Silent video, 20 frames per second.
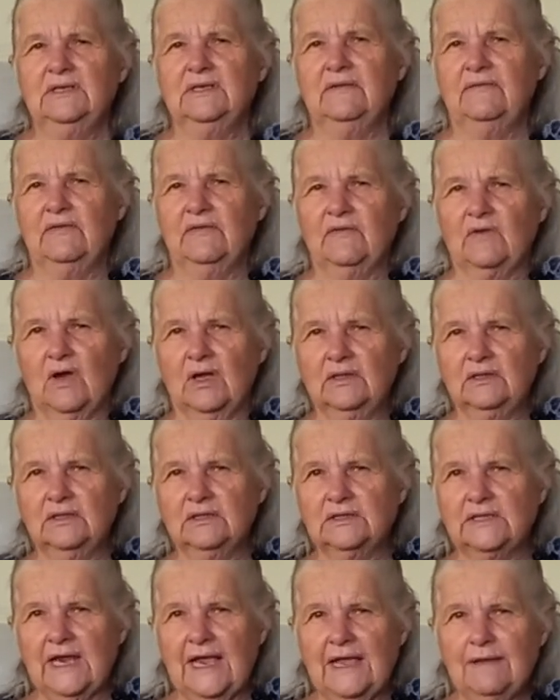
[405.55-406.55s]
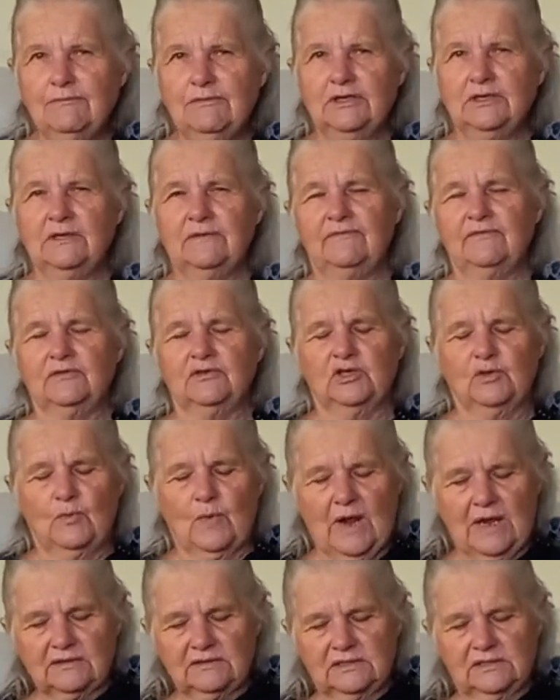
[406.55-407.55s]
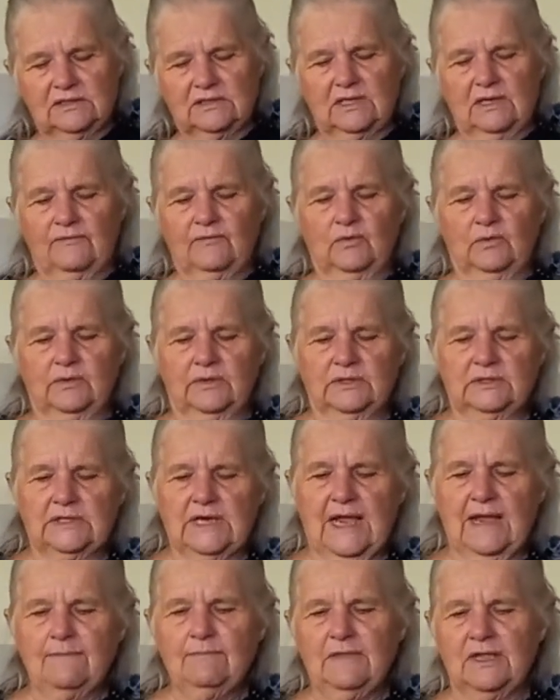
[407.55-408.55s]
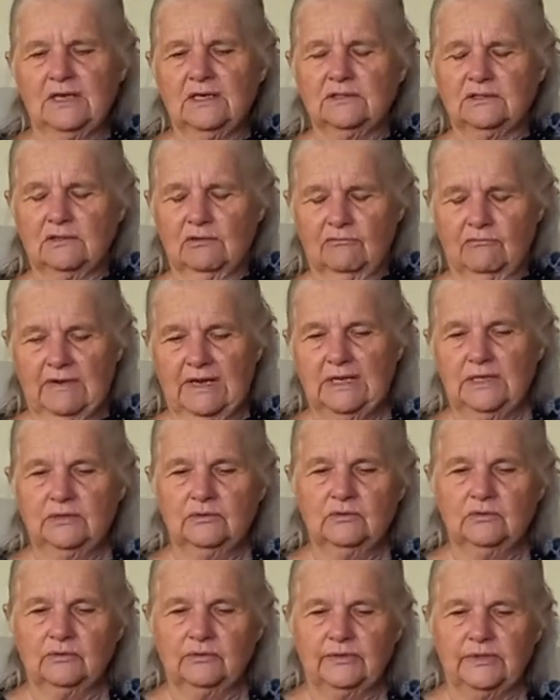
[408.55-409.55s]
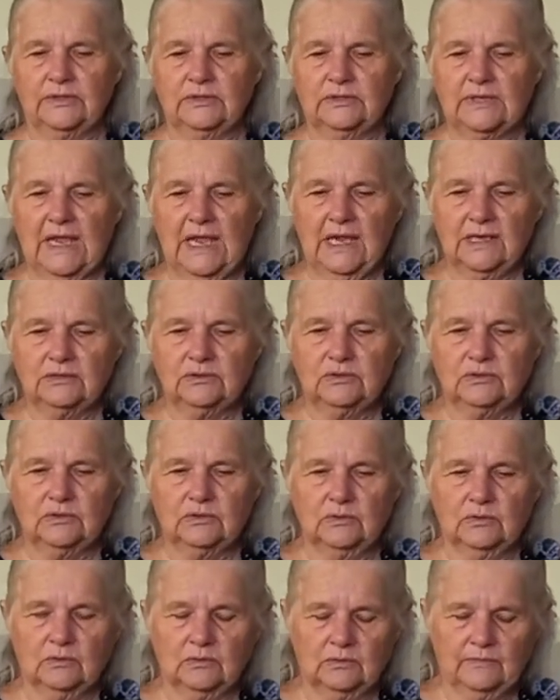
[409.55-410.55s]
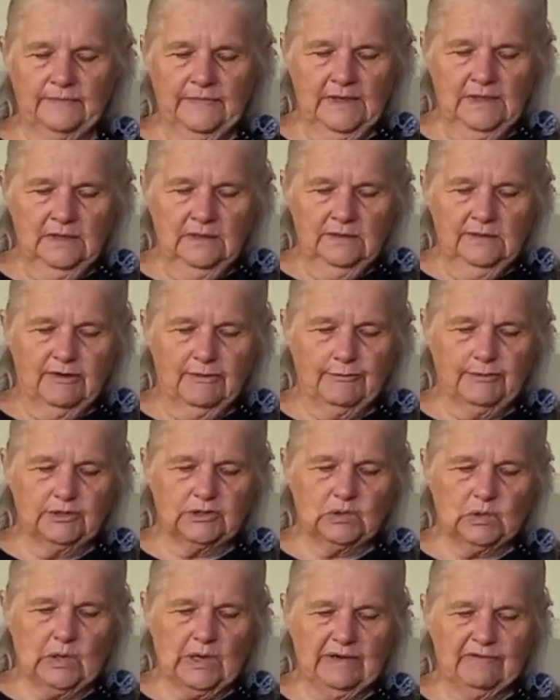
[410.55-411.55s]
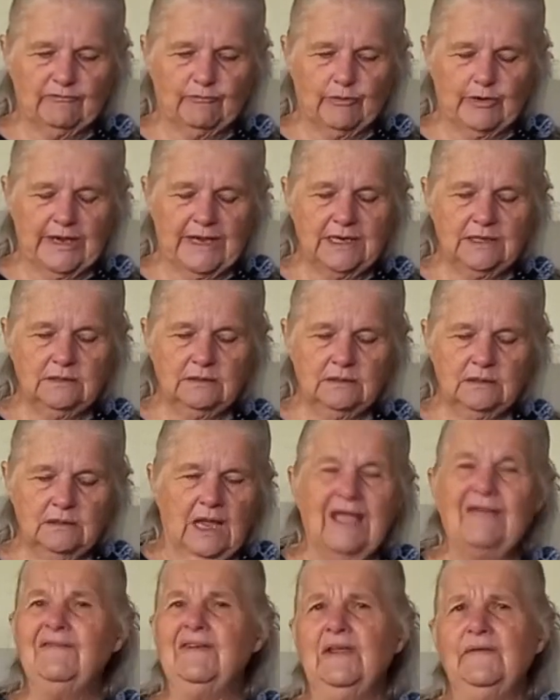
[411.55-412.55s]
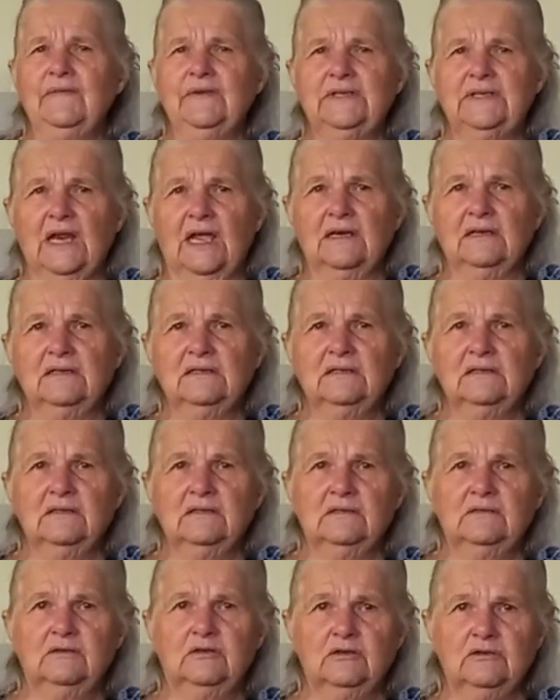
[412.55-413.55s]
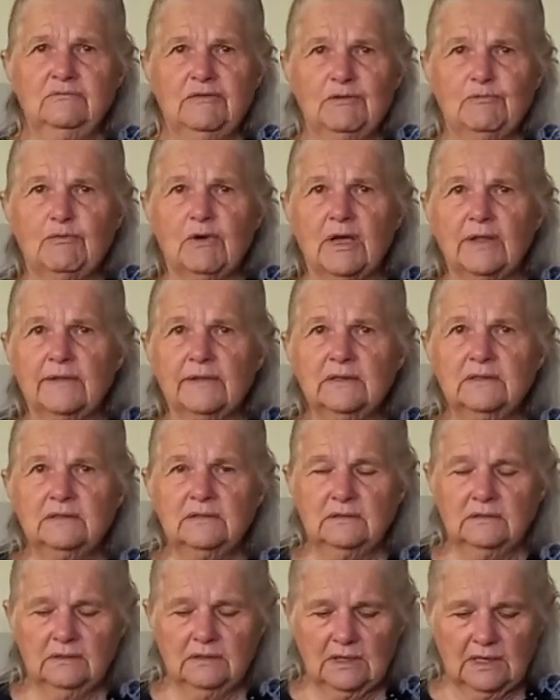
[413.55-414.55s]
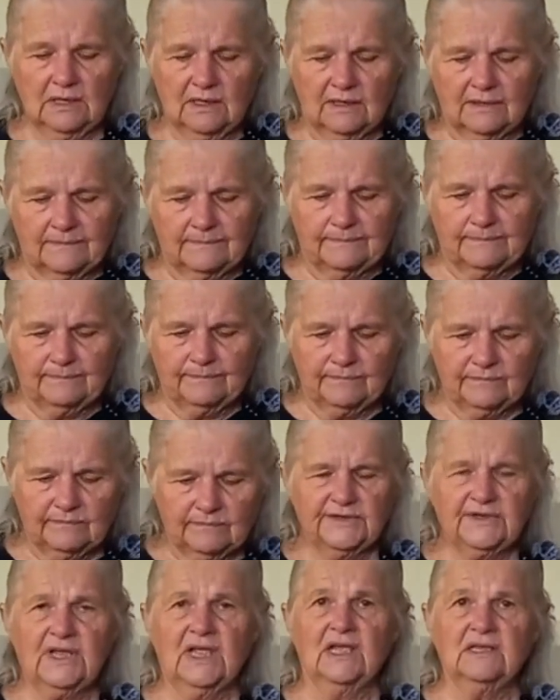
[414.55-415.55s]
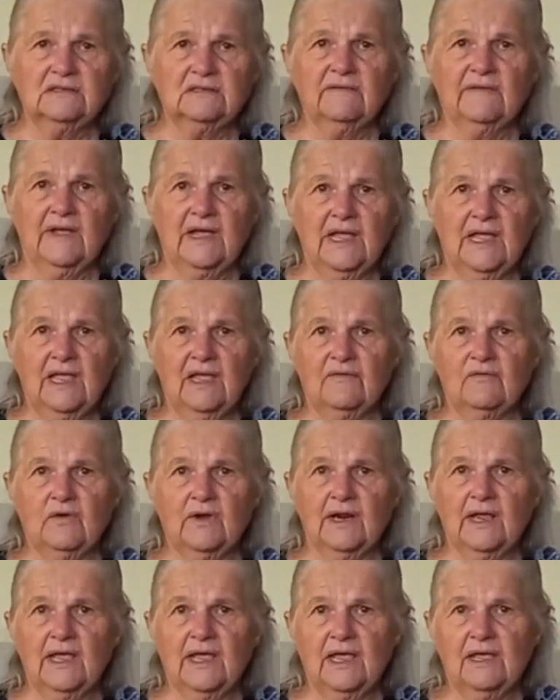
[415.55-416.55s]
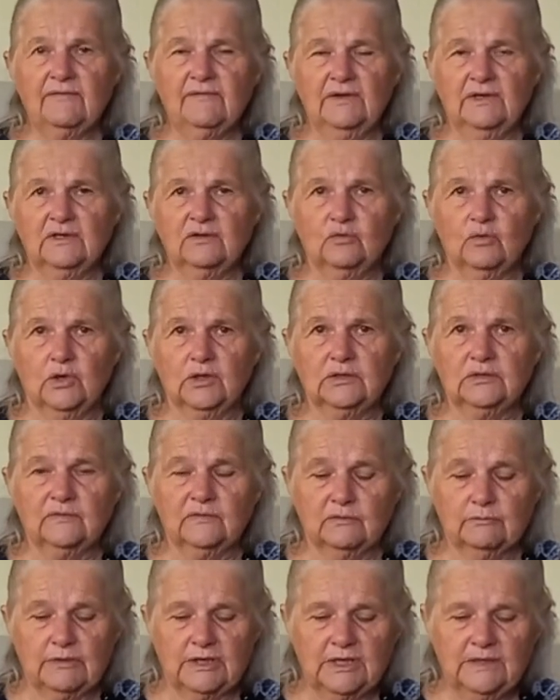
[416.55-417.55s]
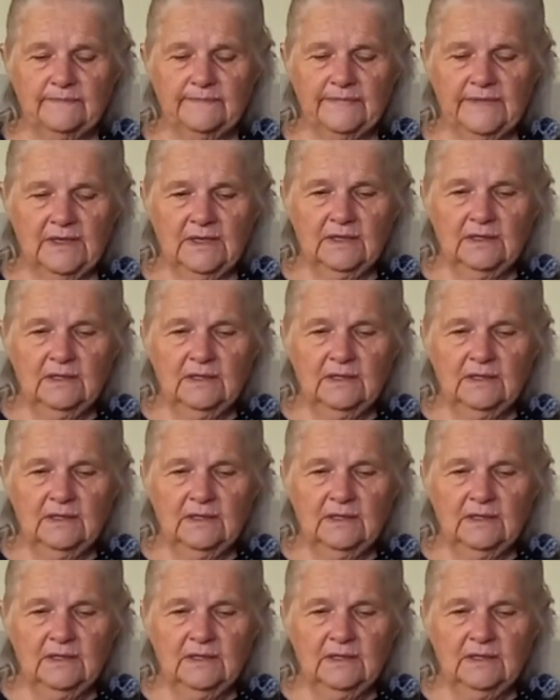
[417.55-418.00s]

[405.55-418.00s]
And if you've got the time and if you're sprouting stuff all the time, then it's a really cool thing to add to your repertoire of bread. I've never done it, couldn't be bothered. The case of I have what I have and it works for me.